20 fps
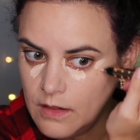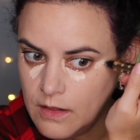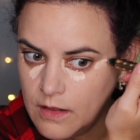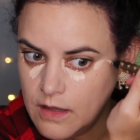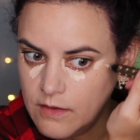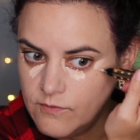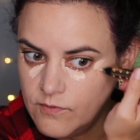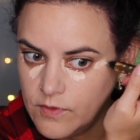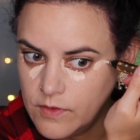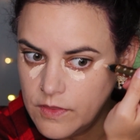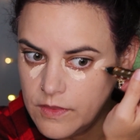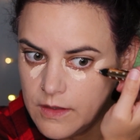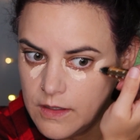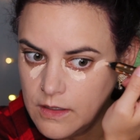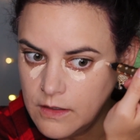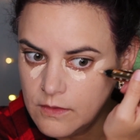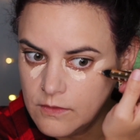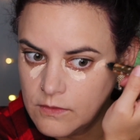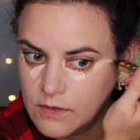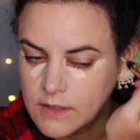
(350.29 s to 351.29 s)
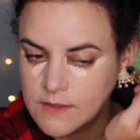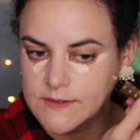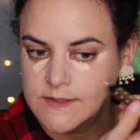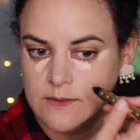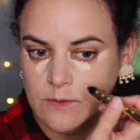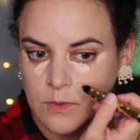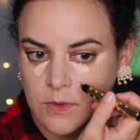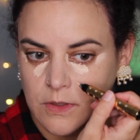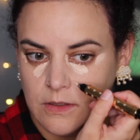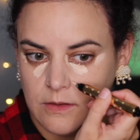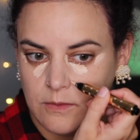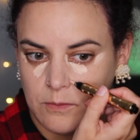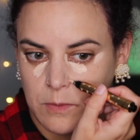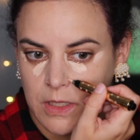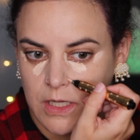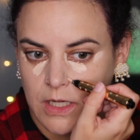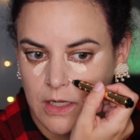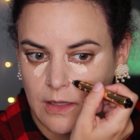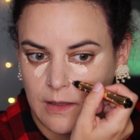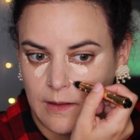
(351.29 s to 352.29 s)
love with it or else it wouldn't have
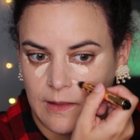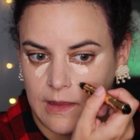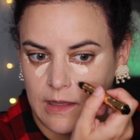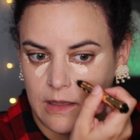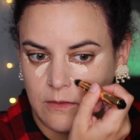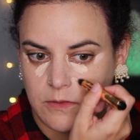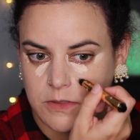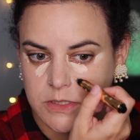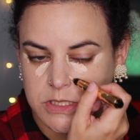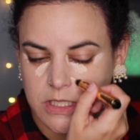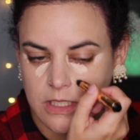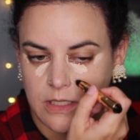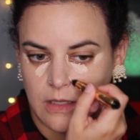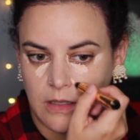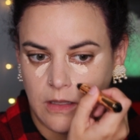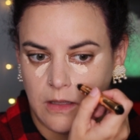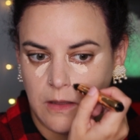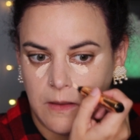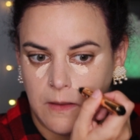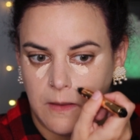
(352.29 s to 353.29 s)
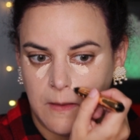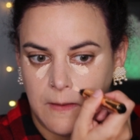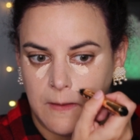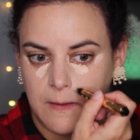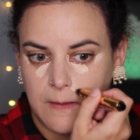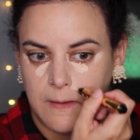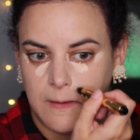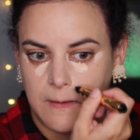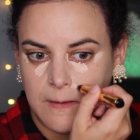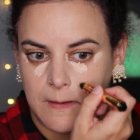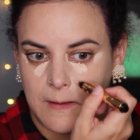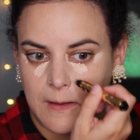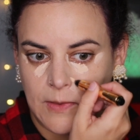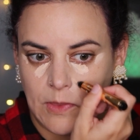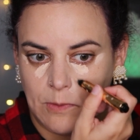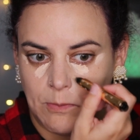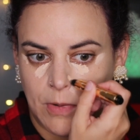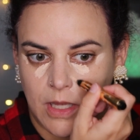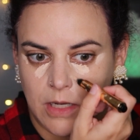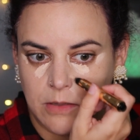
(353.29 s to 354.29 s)
been languishing
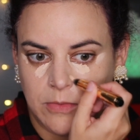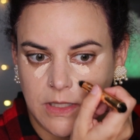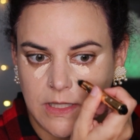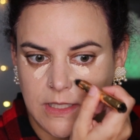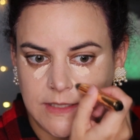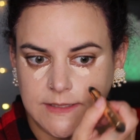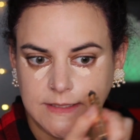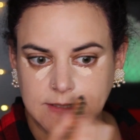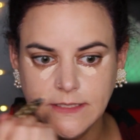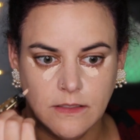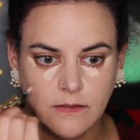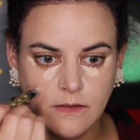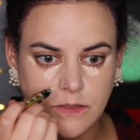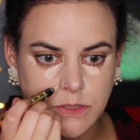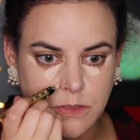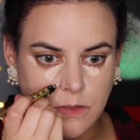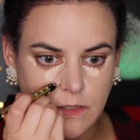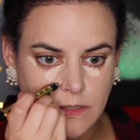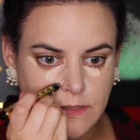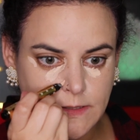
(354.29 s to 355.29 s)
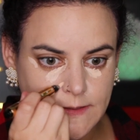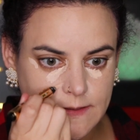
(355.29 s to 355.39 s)
at the bottom of the concealer drawer.